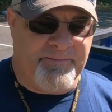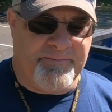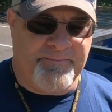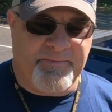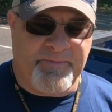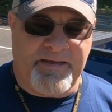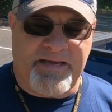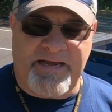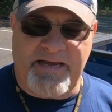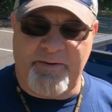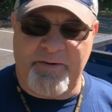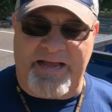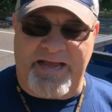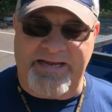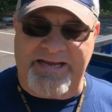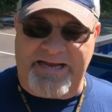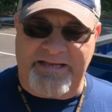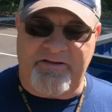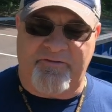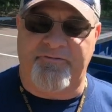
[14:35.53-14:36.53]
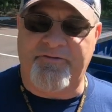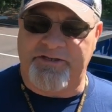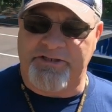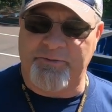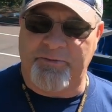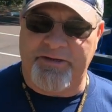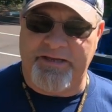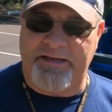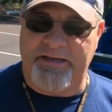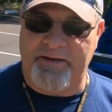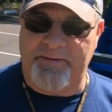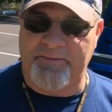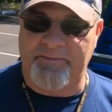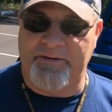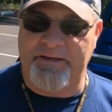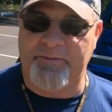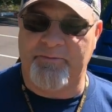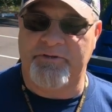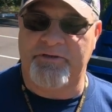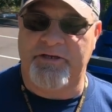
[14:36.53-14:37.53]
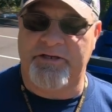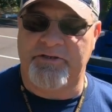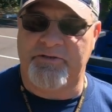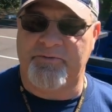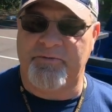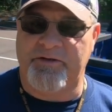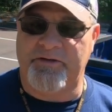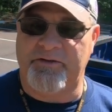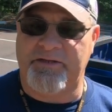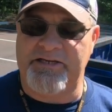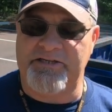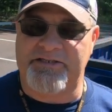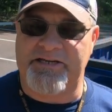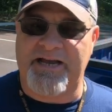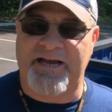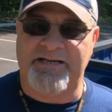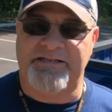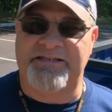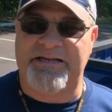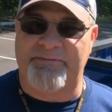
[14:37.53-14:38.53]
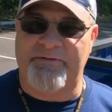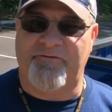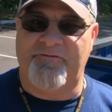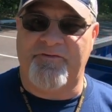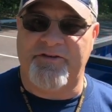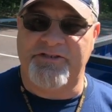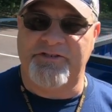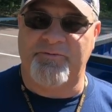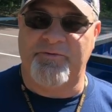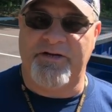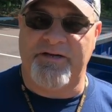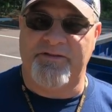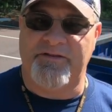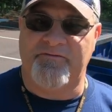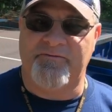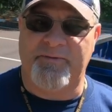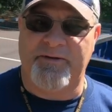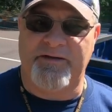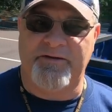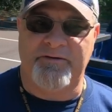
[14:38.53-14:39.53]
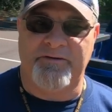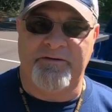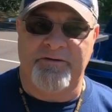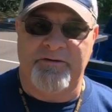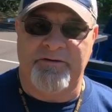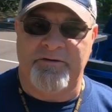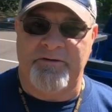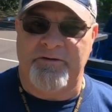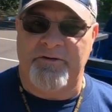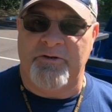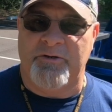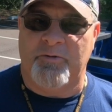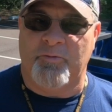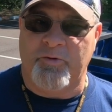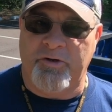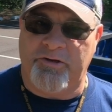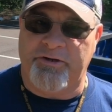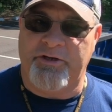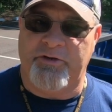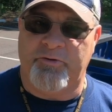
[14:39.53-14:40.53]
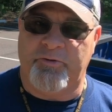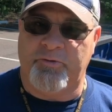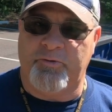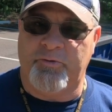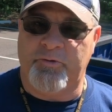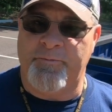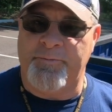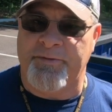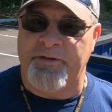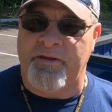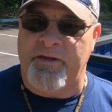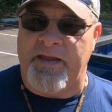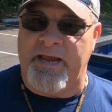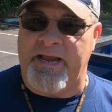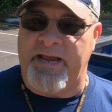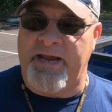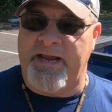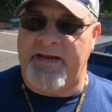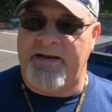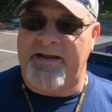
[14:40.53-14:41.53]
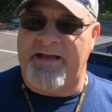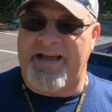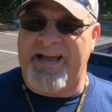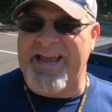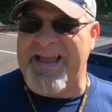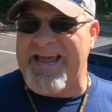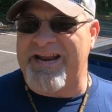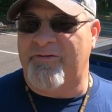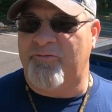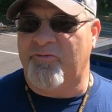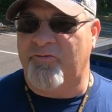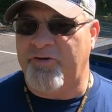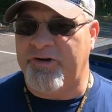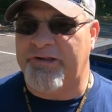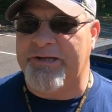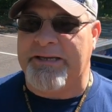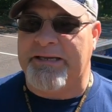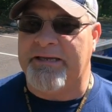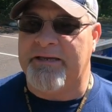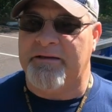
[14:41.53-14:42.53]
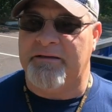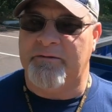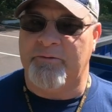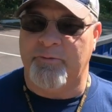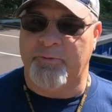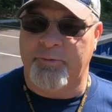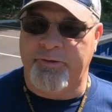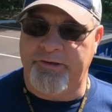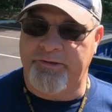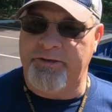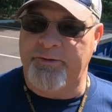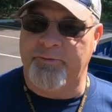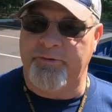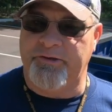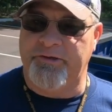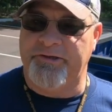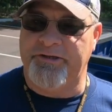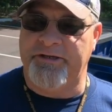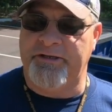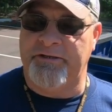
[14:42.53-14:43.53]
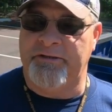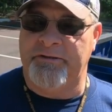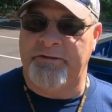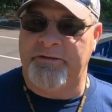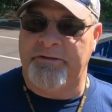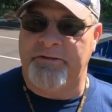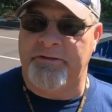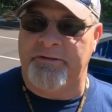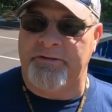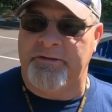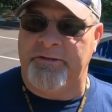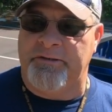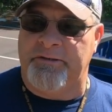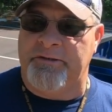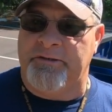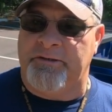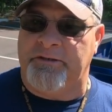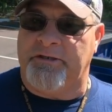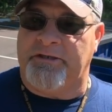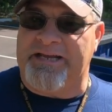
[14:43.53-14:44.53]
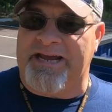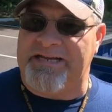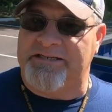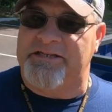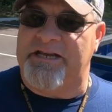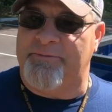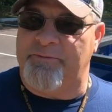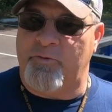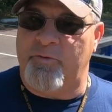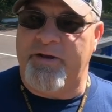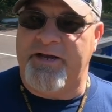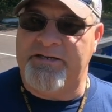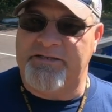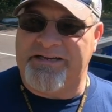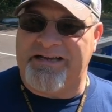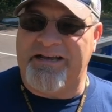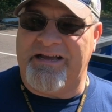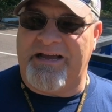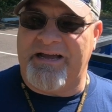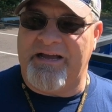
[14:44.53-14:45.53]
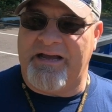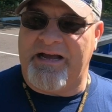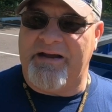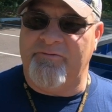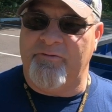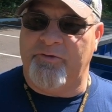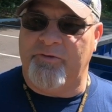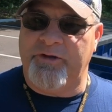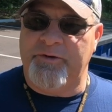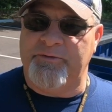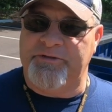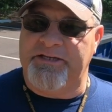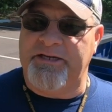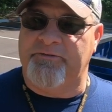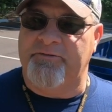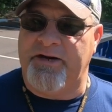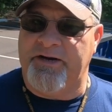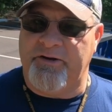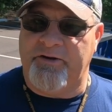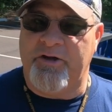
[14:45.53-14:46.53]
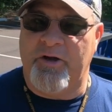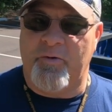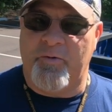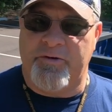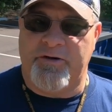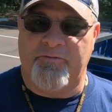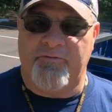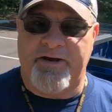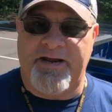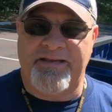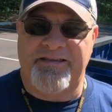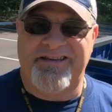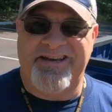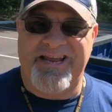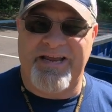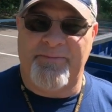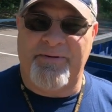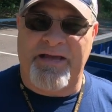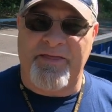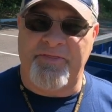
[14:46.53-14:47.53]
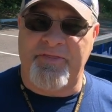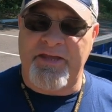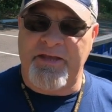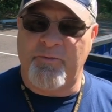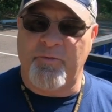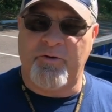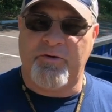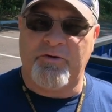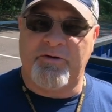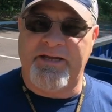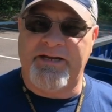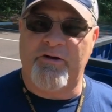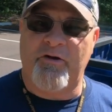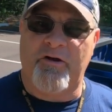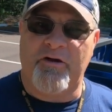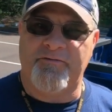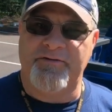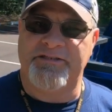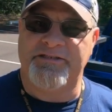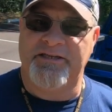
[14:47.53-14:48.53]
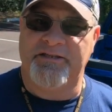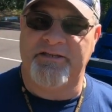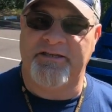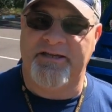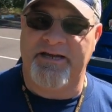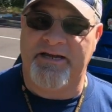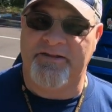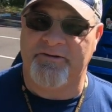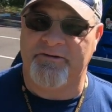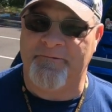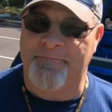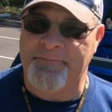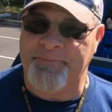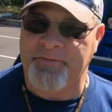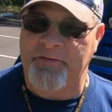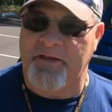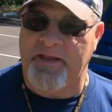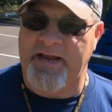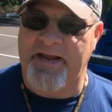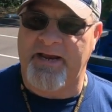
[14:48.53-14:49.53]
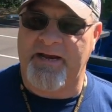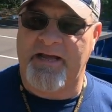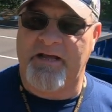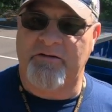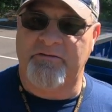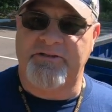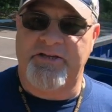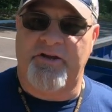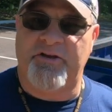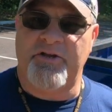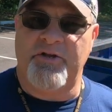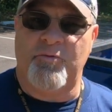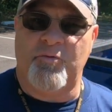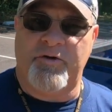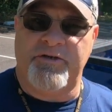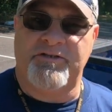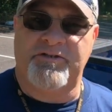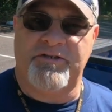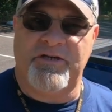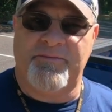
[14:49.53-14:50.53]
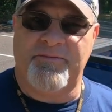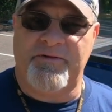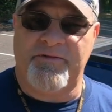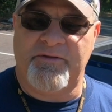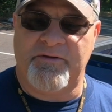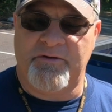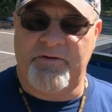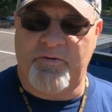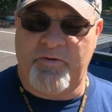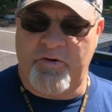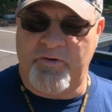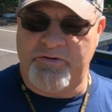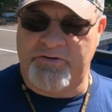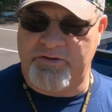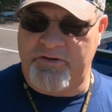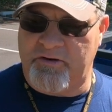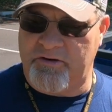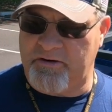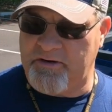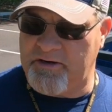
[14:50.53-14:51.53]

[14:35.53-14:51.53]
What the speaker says: I got to fish with him. These guys that I've been fishing with have been really cool. And I had a really, the last couple weeks, I really was getting ready to go on a rant today, but I think we're gonna let all of us get together, and I'll tell you what some of the quotes are,